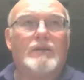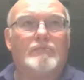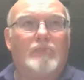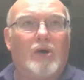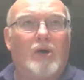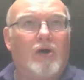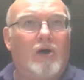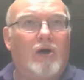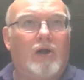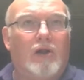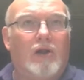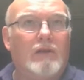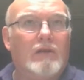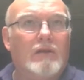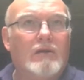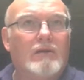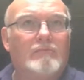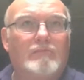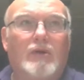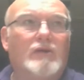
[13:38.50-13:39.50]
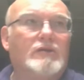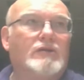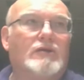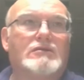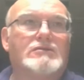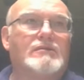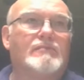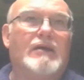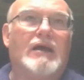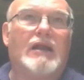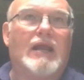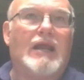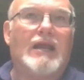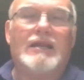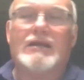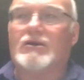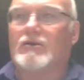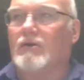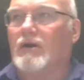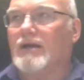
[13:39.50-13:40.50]
quite often, and it's
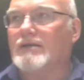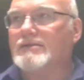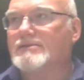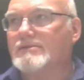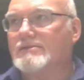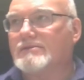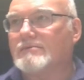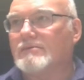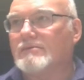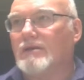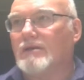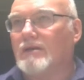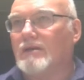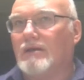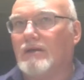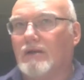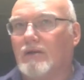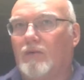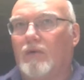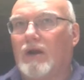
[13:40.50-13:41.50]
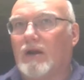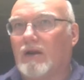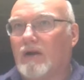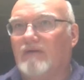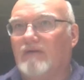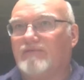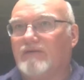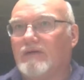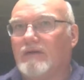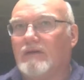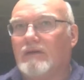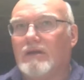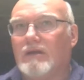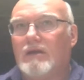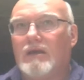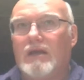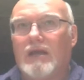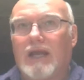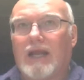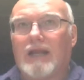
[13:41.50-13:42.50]
anybody that basically is counter to
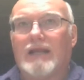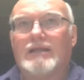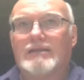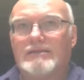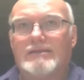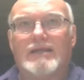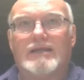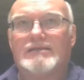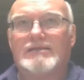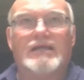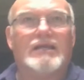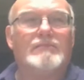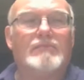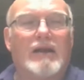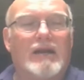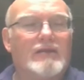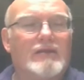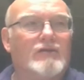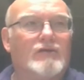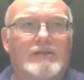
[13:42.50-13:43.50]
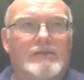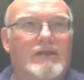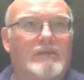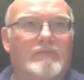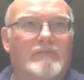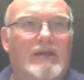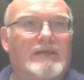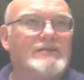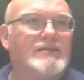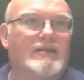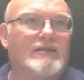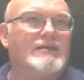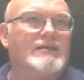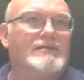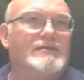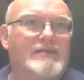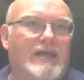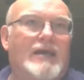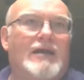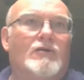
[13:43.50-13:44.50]
Christ or
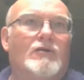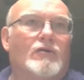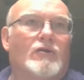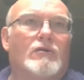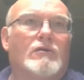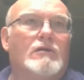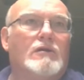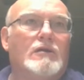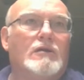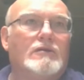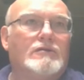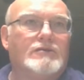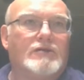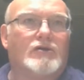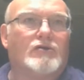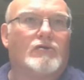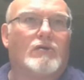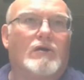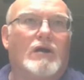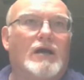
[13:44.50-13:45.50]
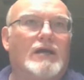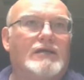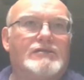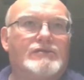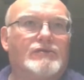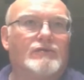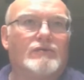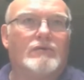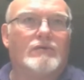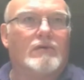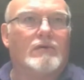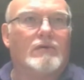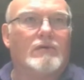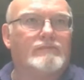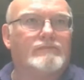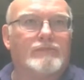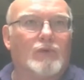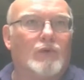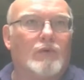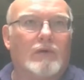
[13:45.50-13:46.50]
that kind of thing. And so it's
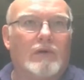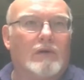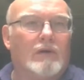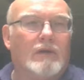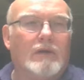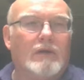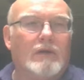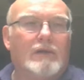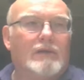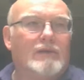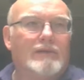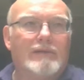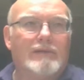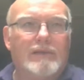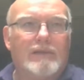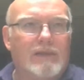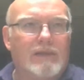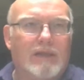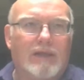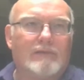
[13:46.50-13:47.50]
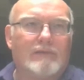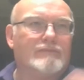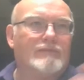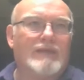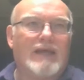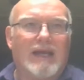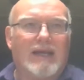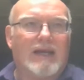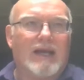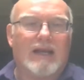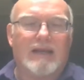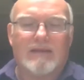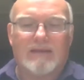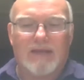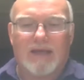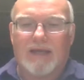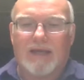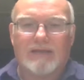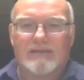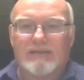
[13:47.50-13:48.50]
not. That's a little different than this. This is
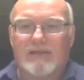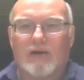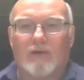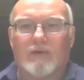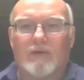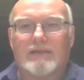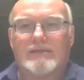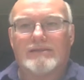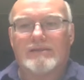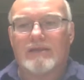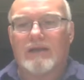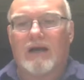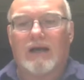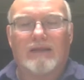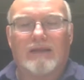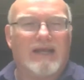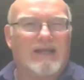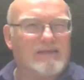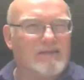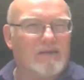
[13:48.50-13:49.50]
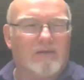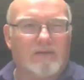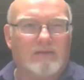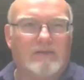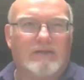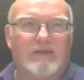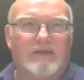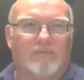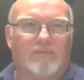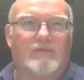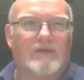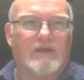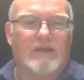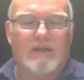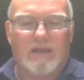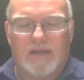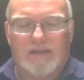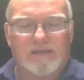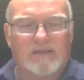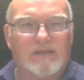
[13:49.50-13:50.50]
the
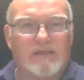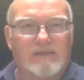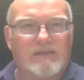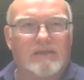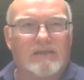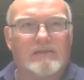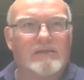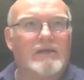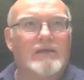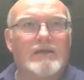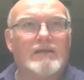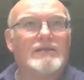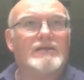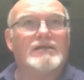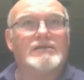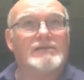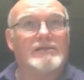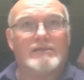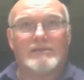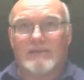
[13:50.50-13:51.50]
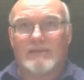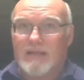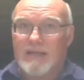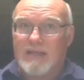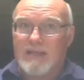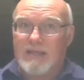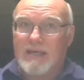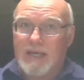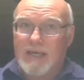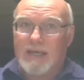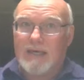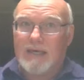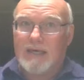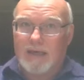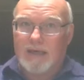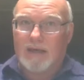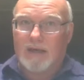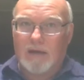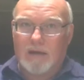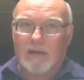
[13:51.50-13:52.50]
Antichrist, right? The
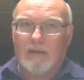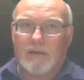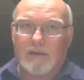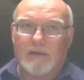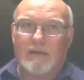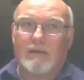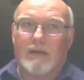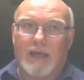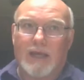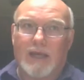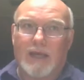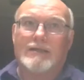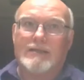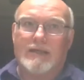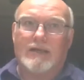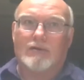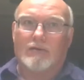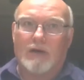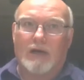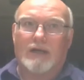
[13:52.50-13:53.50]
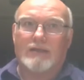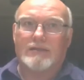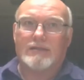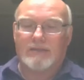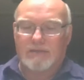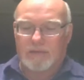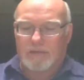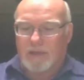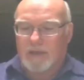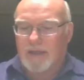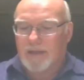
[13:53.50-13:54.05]
Antichrist. But